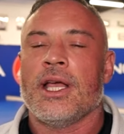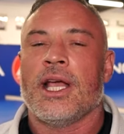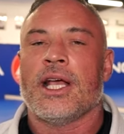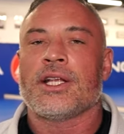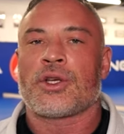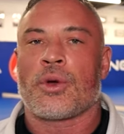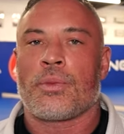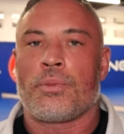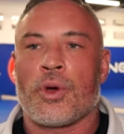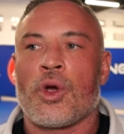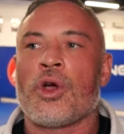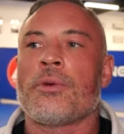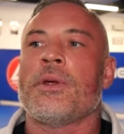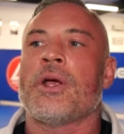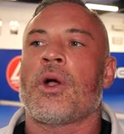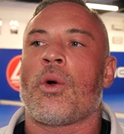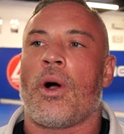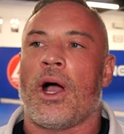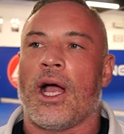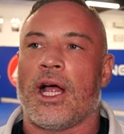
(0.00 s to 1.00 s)
It could be
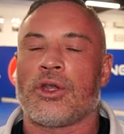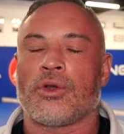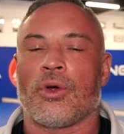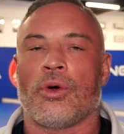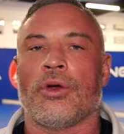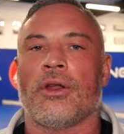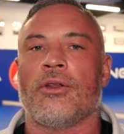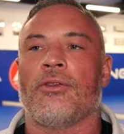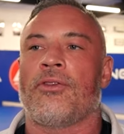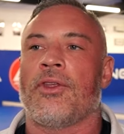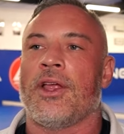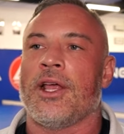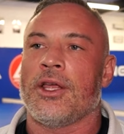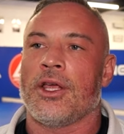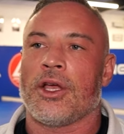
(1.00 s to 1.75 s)
quite a daunting thing.